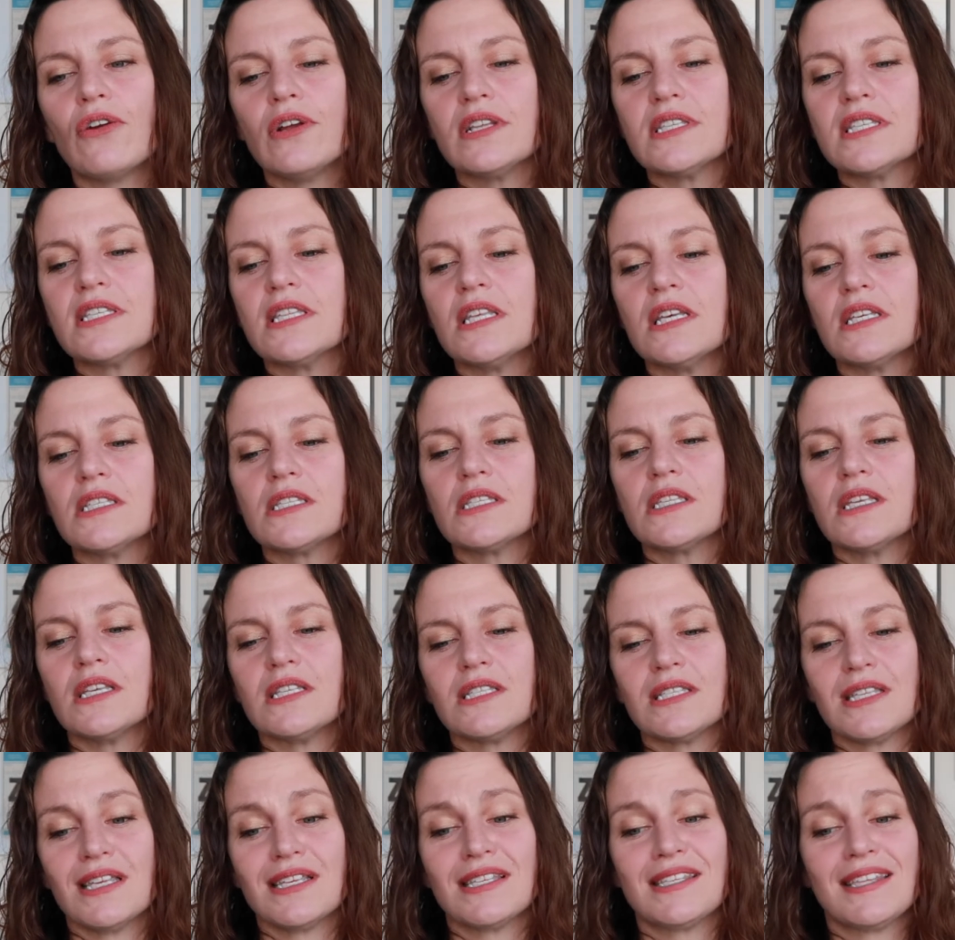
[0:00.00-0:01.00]
it's
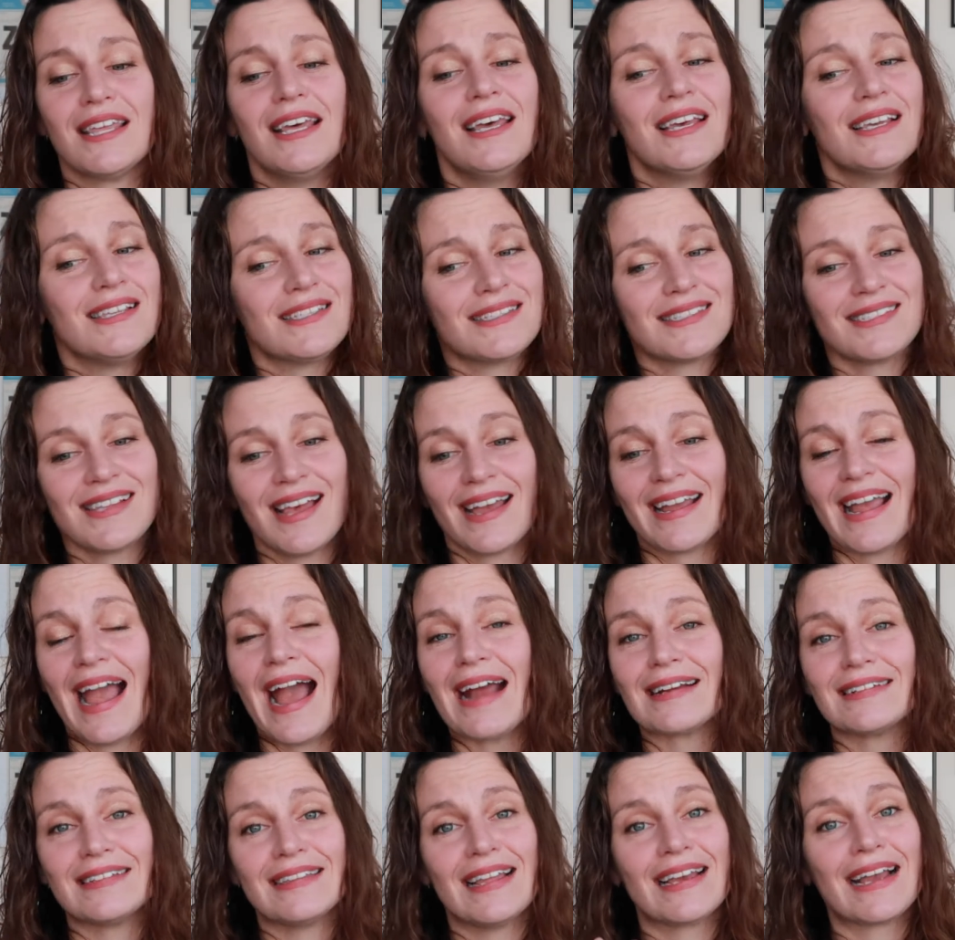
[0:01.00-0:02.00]
this, like
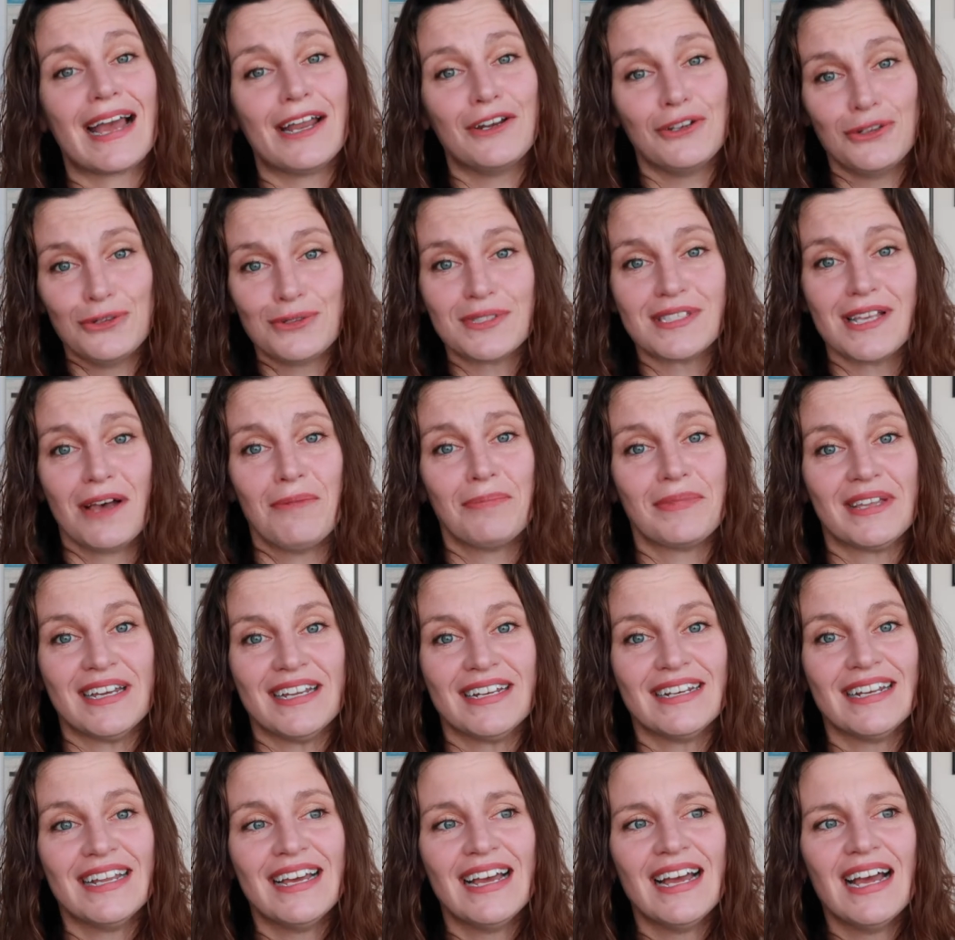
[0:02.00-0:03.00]
acting like I knew
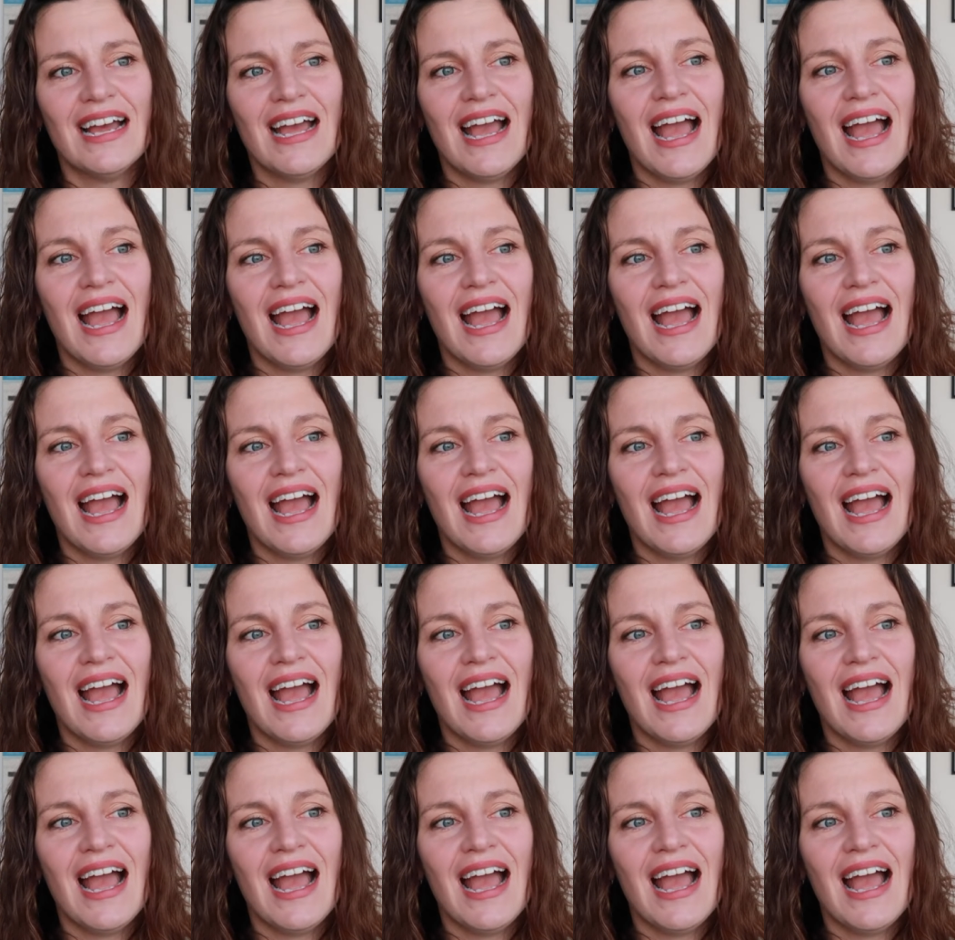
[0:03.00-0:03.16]
something,